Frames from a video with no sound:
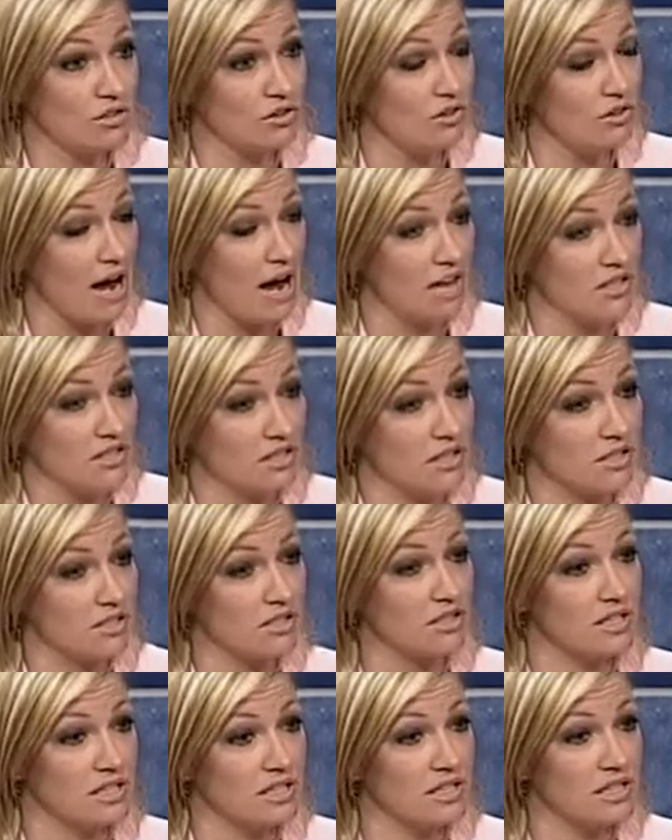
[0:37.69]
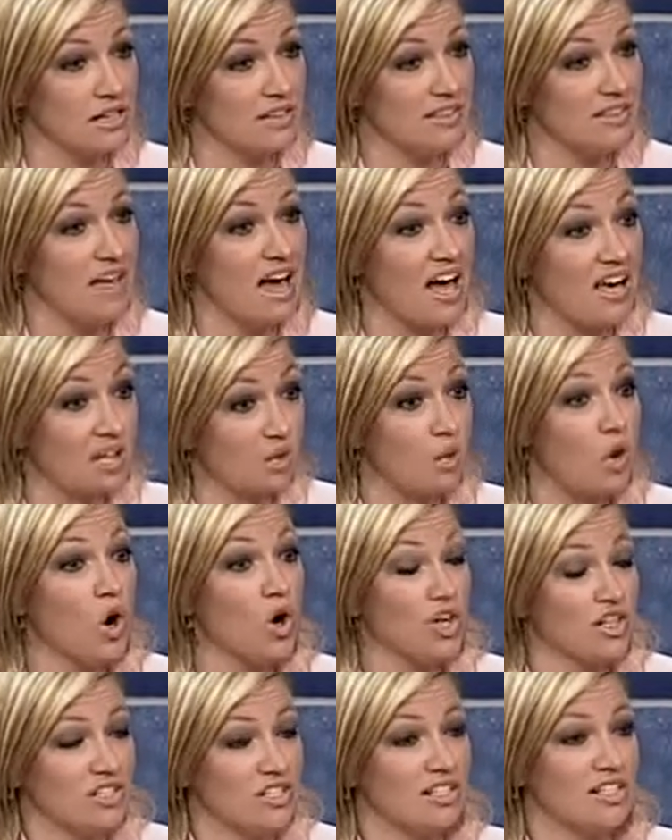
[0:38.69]
crashes, things like that. You
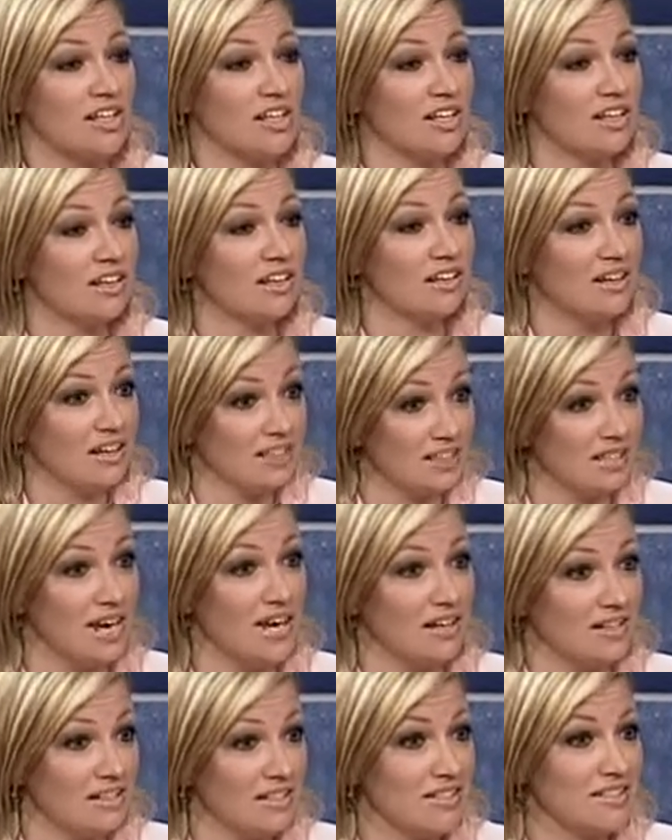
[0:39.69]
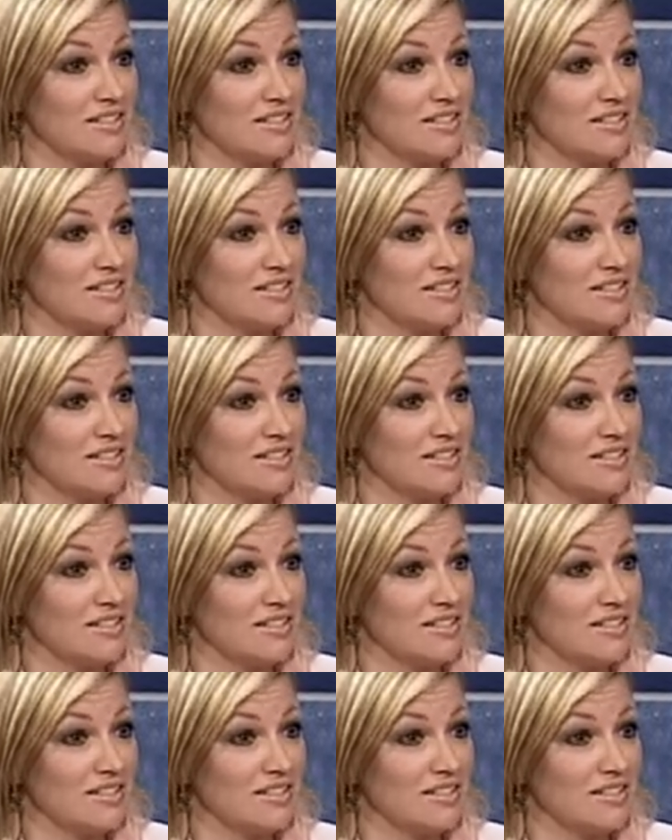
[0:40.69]
are seeing a dent.